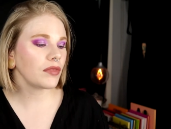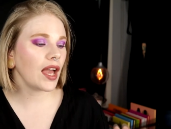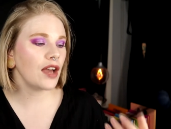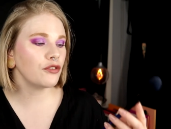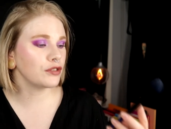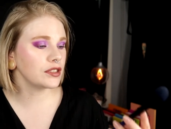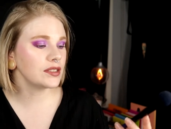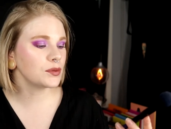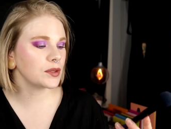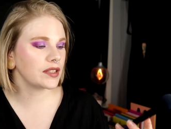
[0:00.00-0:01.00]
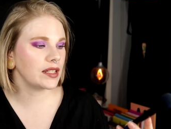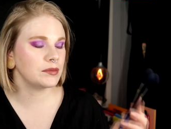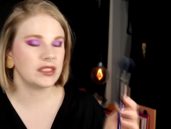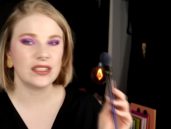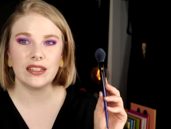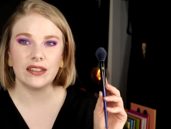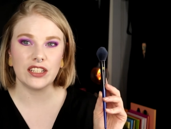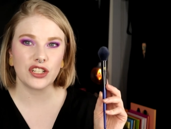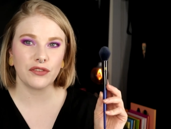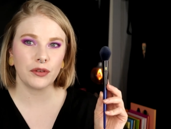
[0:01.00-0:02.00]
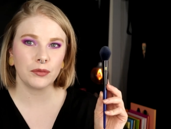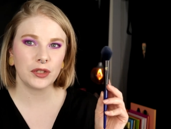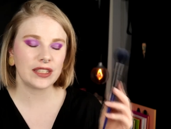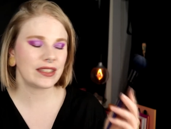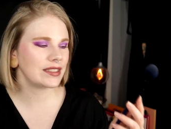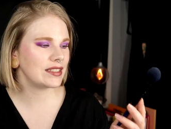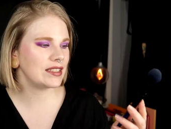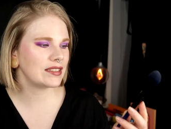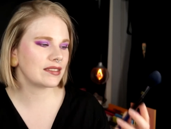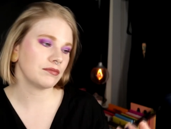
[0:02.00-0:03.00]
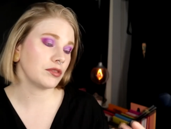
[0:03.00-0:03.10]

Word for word: I thought this was a limited edition from Real Techniques.